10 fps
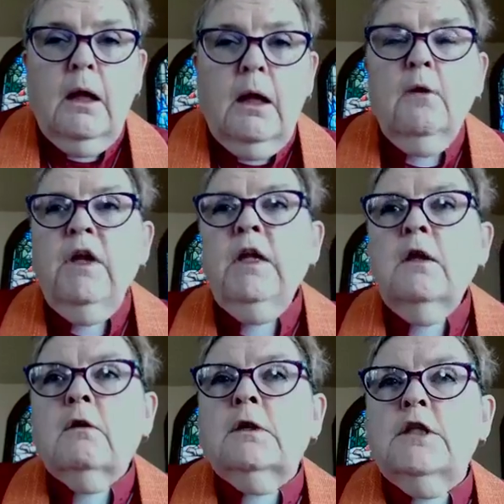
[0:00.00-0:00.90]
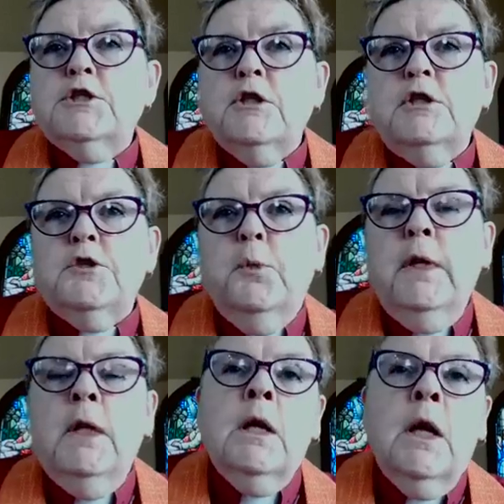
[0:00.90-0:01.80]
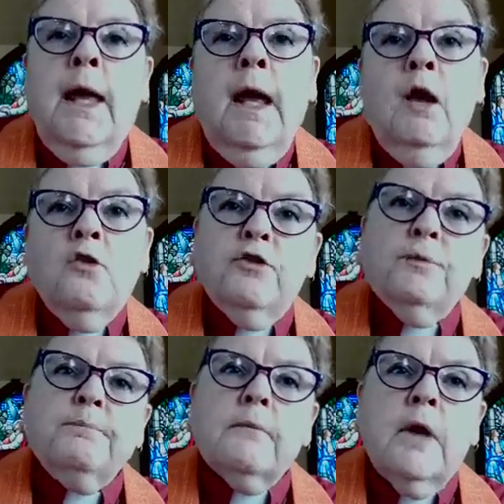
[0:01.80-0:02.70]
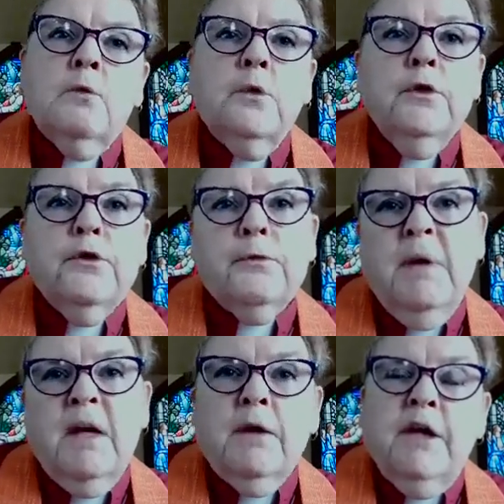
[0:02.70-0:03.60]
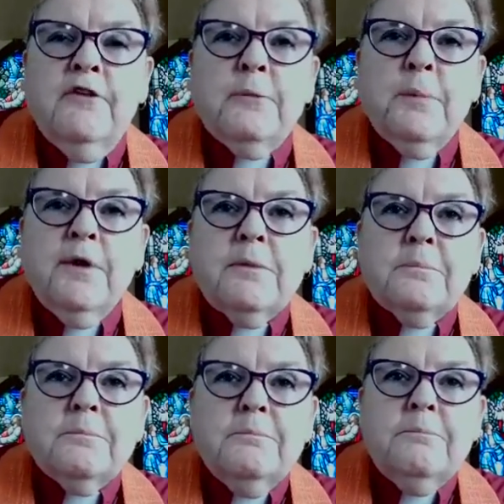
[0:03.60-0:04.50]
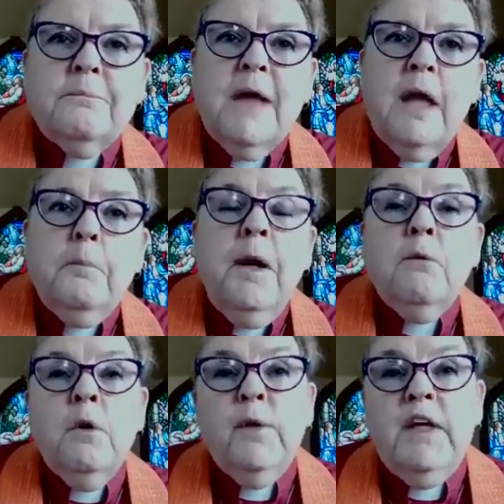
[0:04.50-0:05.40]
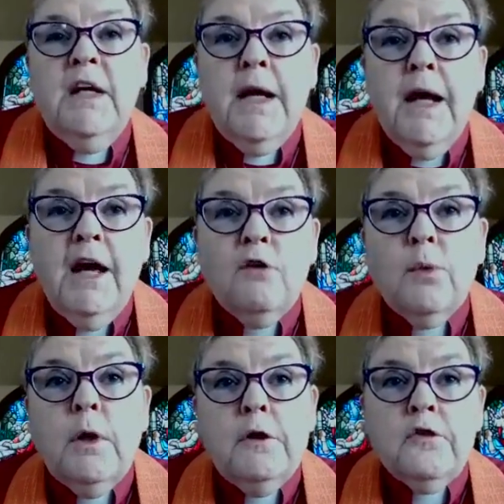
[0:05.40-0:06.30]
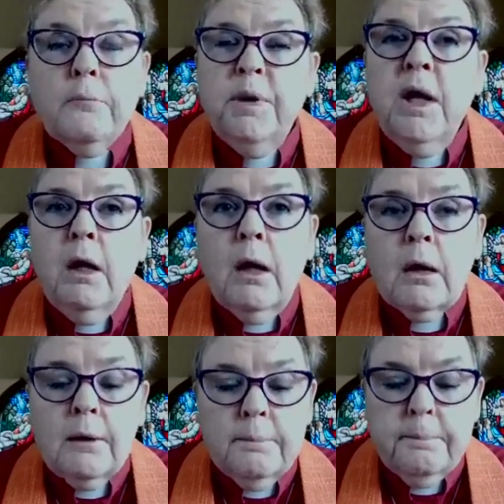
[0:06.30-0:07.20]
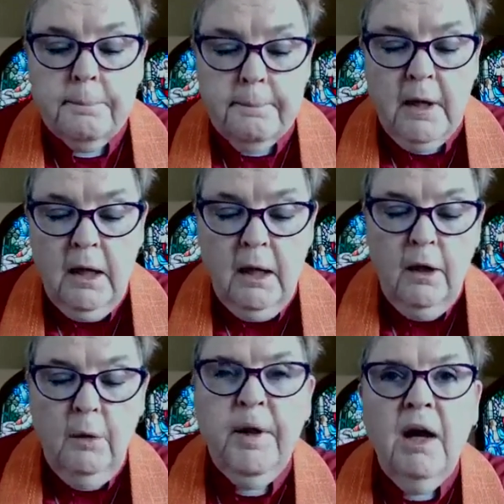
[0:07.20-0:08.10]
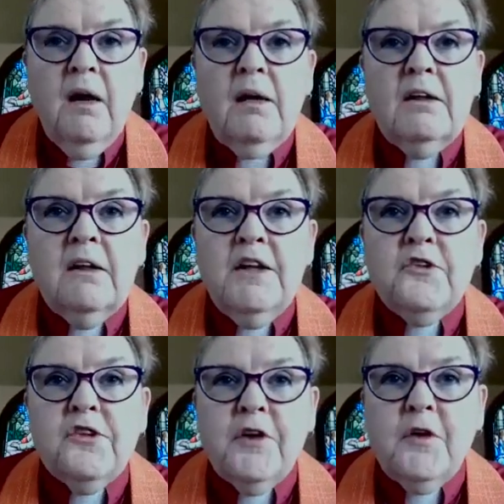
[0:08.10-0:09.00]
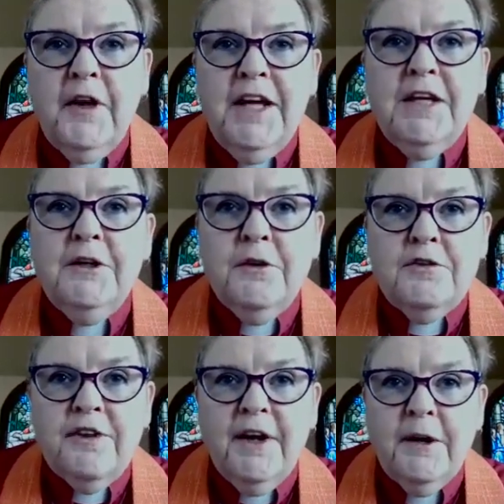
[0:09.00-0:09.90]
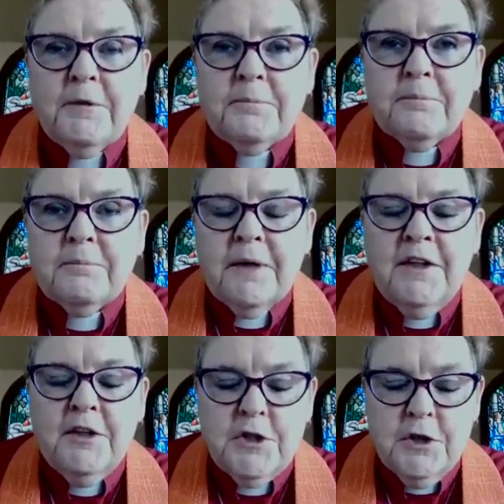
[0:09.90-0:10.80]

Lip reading: Now, in the early church, we didn't have a Ruth Bader Ginsburg. But what we did have was Paul. Now, Paul is the great unifier in the